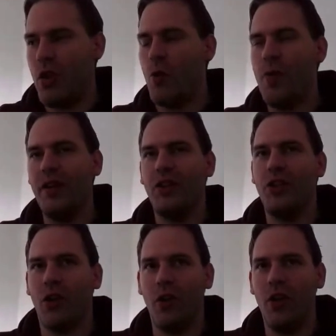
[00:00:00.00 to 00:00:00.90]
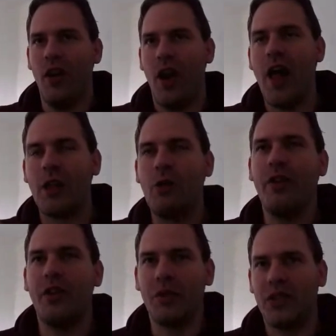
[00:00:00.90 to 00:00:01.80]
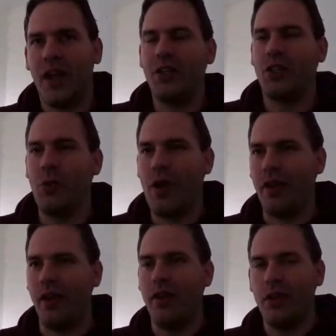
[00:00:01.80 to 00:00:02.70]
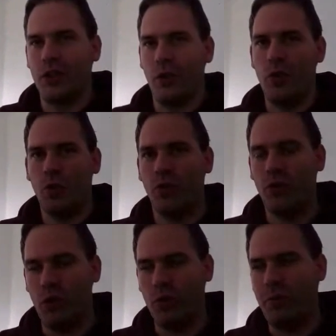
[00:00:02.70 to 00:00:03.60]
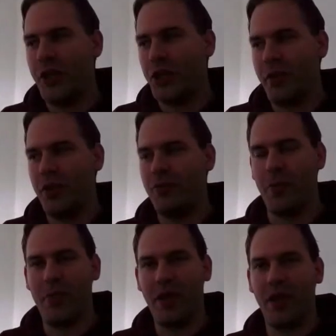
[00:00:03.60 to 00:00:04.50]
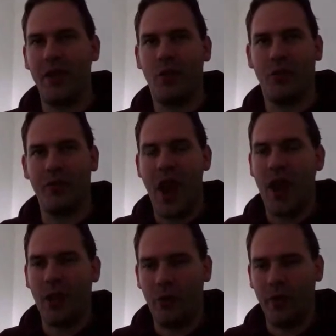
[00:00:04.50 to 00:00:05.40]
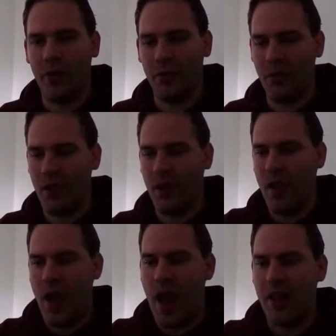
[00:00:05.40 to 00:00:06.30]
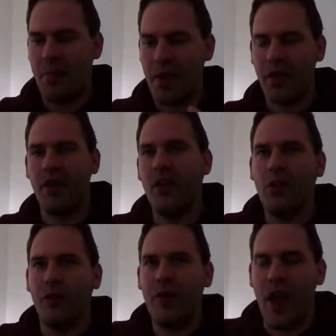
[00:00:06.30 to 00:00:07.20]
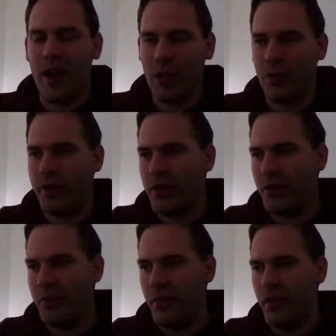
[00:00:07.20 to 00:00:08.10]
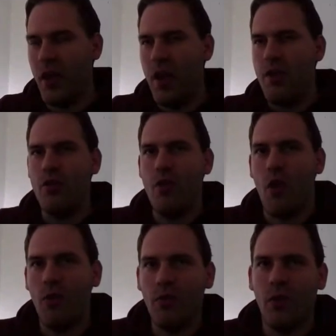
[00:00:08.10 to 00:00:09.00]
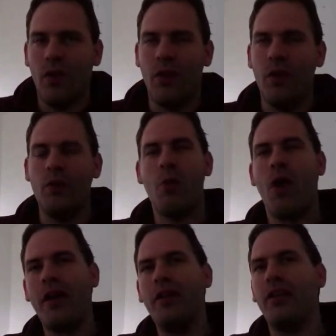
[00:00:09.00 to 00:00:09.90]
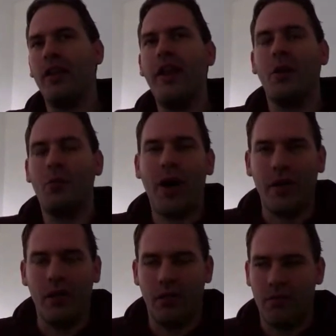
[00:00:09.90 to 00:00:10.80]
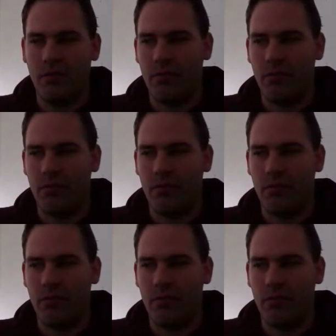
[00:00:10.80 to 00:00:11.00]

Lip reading: know when is your algorithm starts to run. So you do measurement from beginning of the algorithm. At the beginning of the algorithm, you know you are in the layer 1,